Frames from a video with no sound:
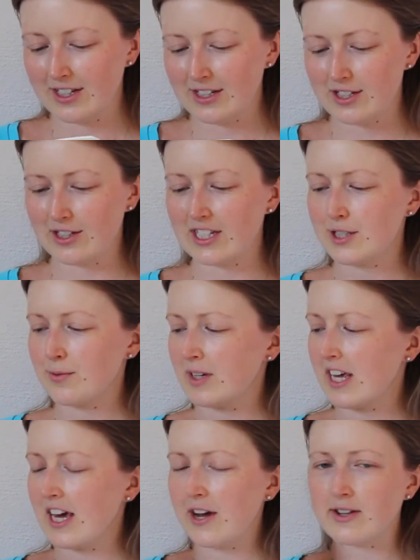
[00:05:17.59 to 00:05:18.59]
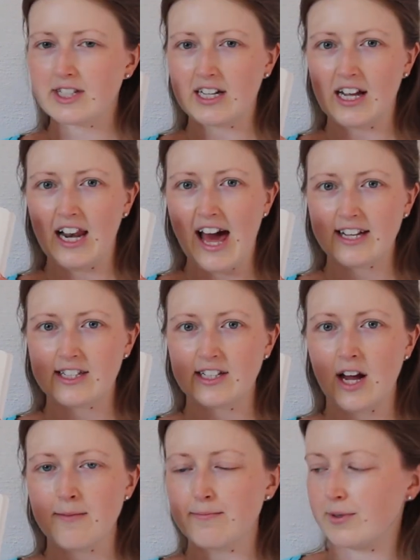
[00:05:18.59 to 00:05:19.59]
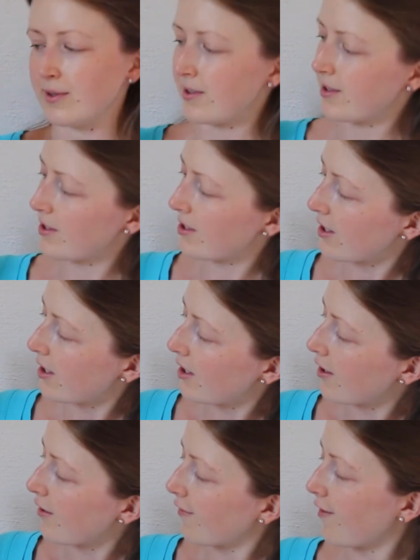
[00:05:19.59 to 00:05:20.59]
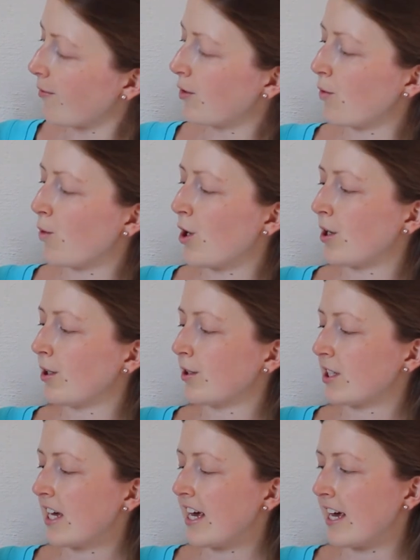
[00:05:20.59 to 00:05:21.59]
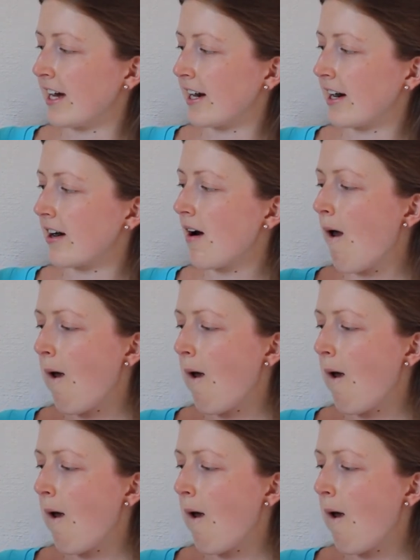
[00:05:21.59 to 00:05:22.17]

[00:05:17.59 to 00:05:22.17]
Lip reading: So this one here is collect numbers from the world here.